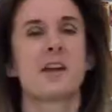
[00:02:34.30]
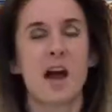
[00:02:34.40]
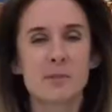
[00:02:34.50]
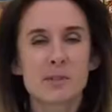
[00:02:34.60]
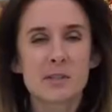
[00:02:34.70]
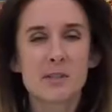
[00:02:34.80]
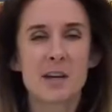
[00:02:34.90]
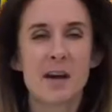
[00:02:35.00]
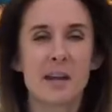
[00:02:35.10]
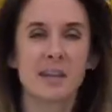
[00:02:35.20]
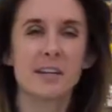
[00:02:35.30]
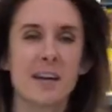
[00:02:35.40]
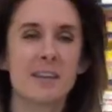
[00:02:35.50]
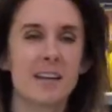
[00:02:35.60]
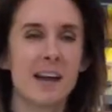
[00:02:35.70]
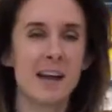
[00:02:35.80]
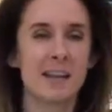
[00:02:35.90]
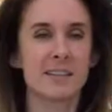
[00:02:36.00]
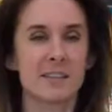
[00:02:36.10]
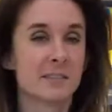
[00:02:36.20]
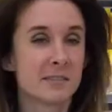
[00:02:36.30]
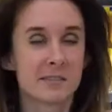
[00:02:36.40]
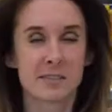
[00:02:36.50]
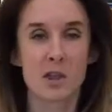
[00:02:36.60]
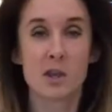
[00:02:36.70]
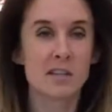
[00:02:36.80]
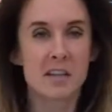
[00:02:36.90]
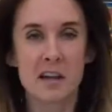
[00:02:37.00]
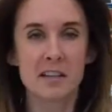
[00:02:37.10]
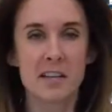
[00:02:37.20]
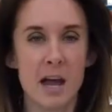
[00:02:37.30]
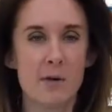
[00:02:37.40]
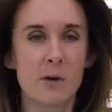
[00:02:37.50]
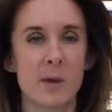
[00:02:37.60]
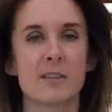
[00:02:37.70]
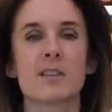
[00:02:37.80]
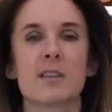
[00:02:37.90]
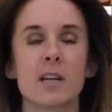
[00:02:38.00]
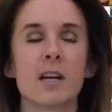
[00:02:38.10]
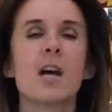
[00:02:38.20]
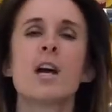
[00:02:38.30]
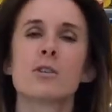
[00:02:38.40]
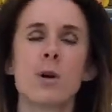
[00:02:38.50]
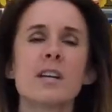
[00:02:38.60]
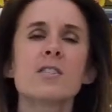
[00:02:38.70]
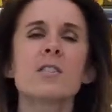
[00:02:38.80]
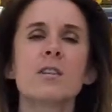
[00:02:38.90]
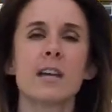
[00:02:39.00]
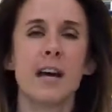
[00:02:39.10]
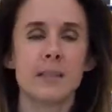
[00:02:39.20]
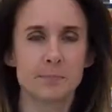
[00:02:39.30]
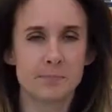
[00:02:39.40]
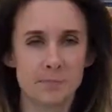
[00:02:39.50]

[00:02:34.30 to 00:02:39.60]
I'm just here now hanging out at the deli counter, basically, trying to look at,